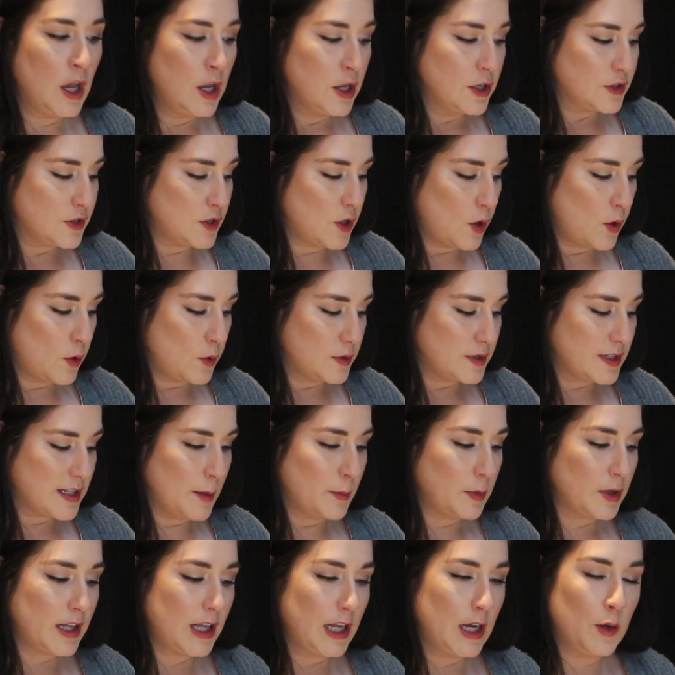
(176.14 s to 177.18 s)
So
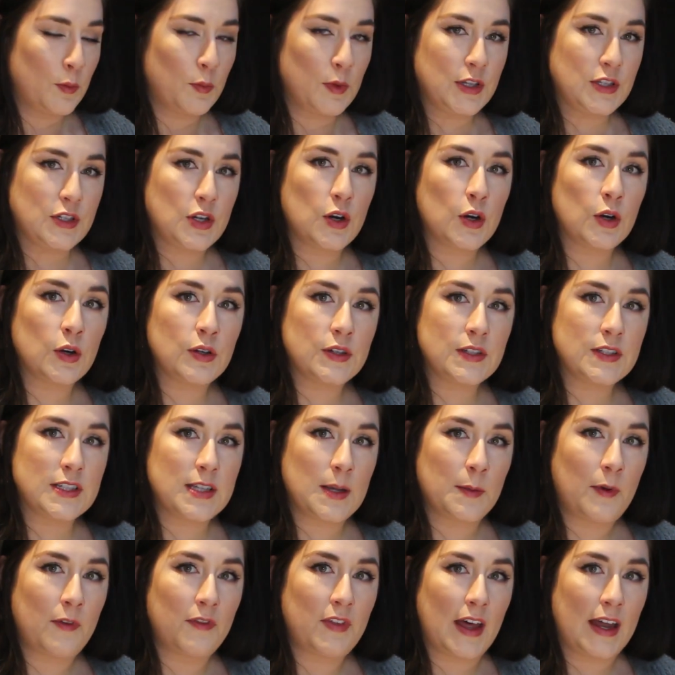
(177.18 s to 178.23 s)
semolina returns
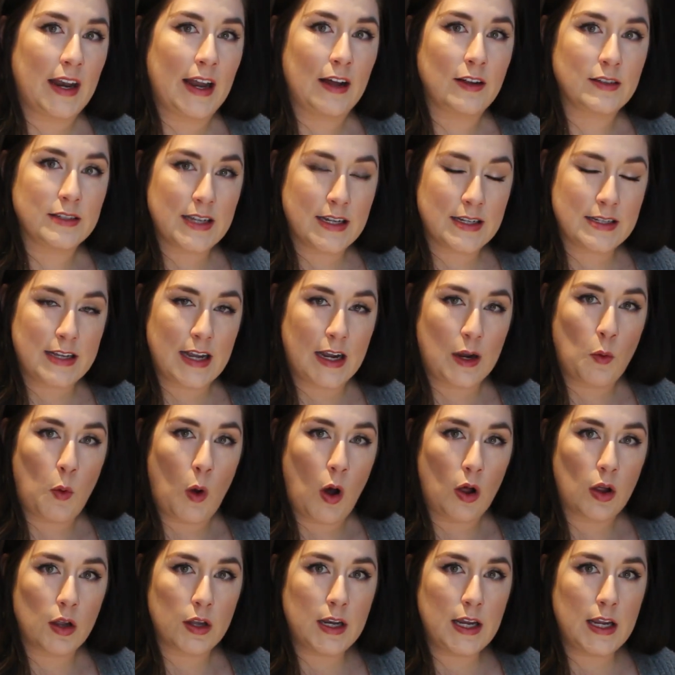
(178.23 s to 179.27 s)
some of that al dente
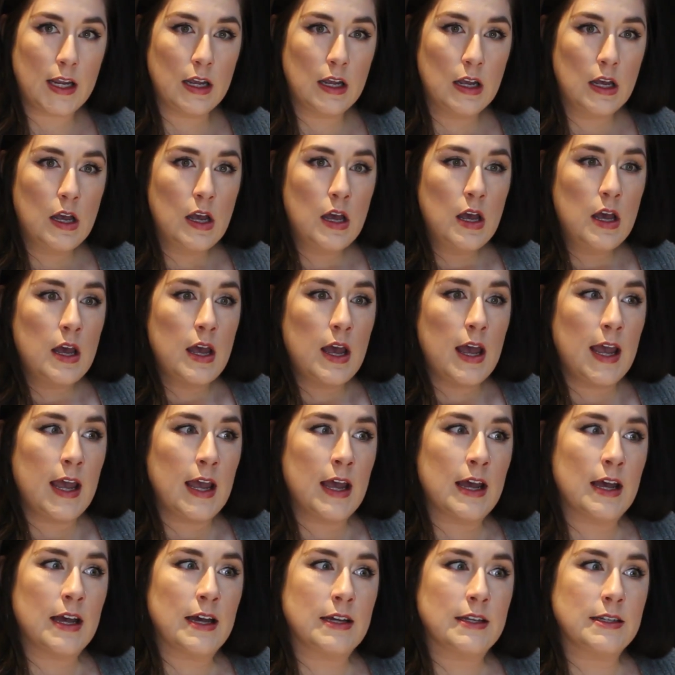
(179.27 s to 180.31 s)
quality
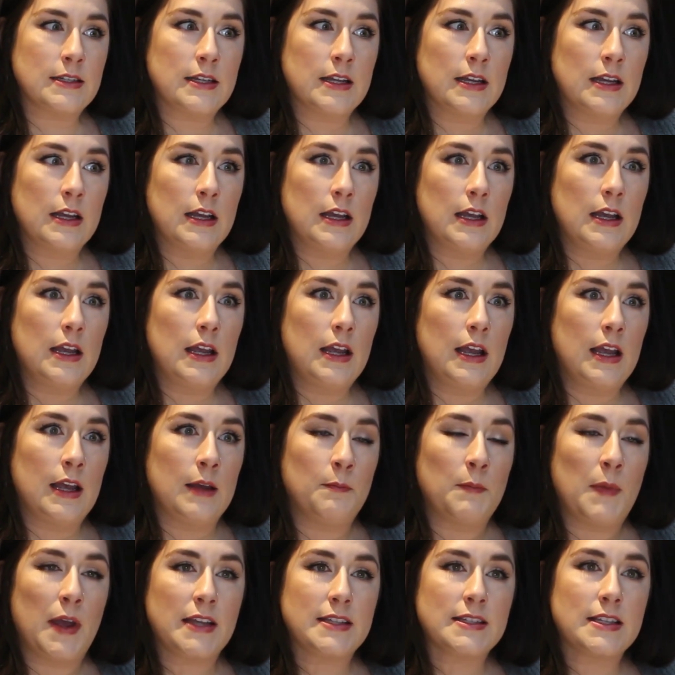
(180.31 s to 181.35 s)
and
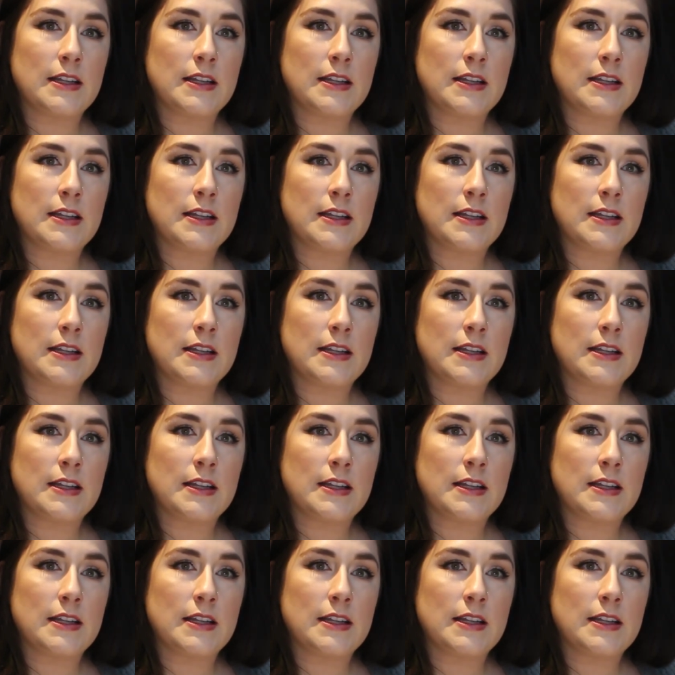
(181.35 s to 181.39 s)
it makes